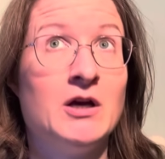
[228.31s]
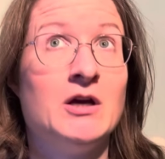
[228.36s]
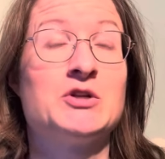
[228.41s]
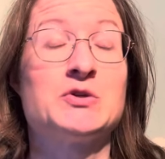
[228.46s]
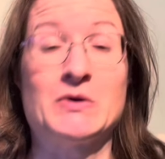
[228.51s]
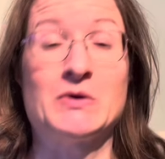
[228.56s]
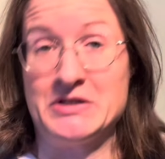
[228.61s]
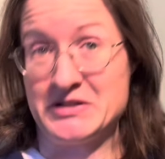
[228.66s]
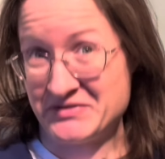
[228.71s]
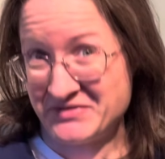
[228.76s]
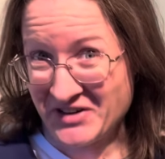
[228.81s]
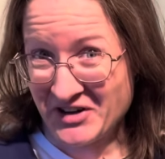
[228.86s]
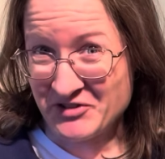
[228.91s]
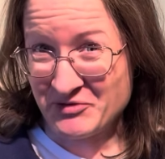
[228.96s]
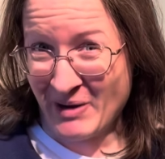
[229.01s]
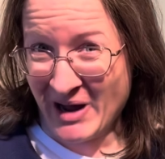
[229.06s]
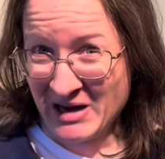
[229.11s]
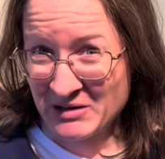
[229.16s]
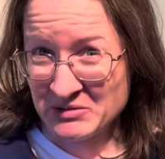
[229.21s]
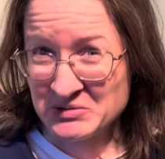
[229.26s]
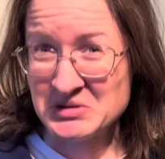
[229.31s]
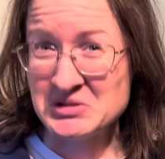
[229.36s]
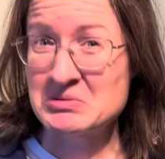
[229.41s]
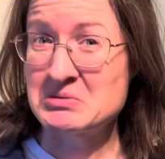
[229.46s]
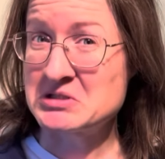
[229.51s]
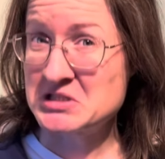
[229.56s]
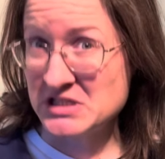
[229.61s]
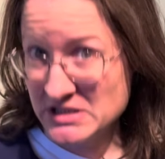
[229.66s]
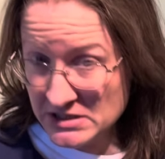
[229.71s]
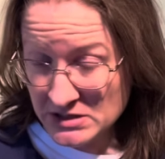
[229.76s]
£25,
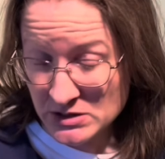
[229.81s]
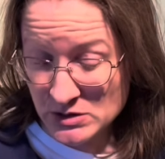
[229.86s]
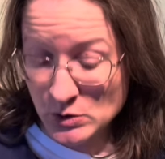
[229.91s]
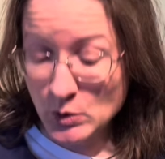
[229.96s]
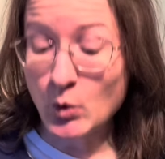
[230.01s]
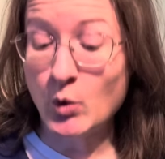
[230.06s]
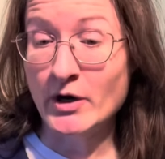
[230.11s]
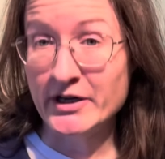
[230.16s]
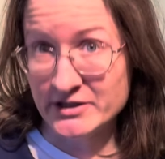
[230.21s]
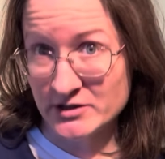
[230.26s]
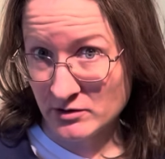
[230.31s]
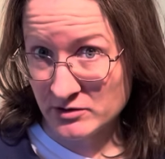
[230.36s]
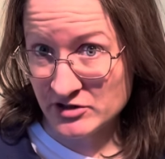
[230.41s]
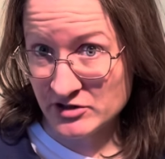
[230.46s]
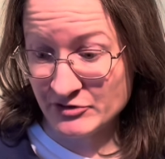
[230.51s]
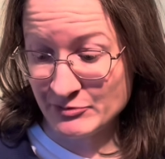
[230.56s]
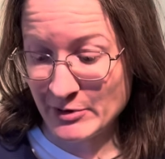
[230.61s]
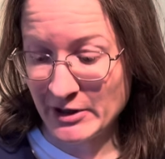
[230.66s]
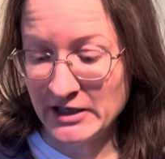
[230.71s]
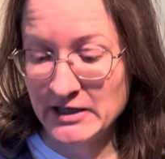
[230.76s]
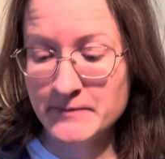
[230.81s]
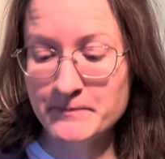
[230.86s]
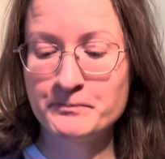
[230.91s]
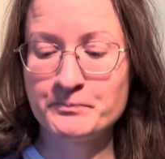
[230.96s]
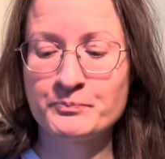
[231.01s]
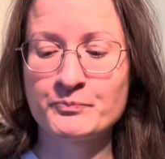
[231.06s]
which is quite a lot of money.